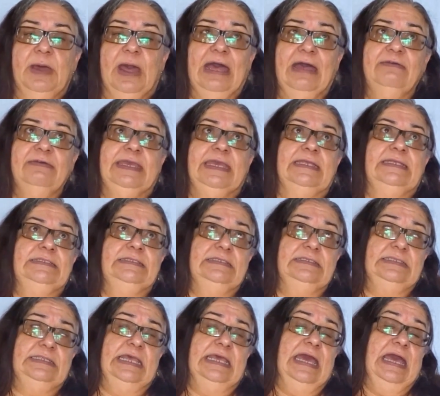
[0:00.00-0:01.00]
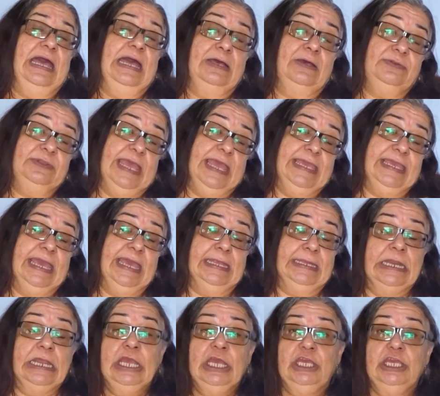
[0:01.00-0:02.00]
how they
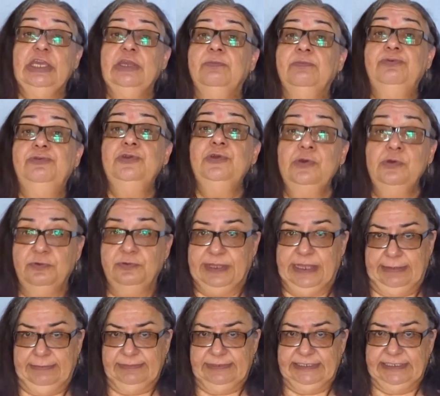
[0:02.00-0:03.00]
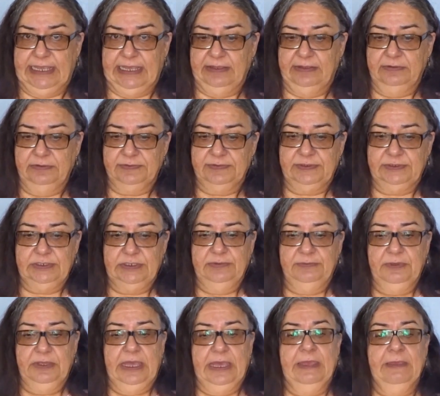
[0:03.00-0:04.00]
can improve themselves.
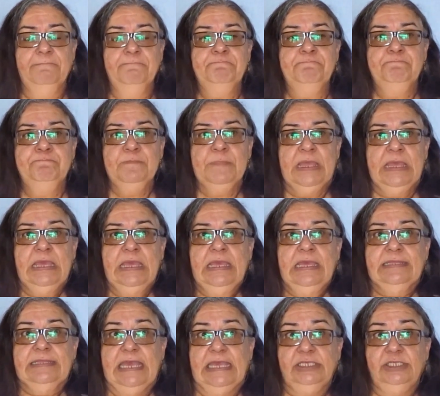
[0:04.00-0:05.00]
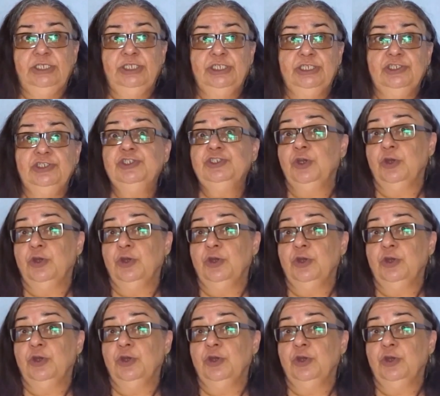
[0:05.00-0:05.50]
Okay, they should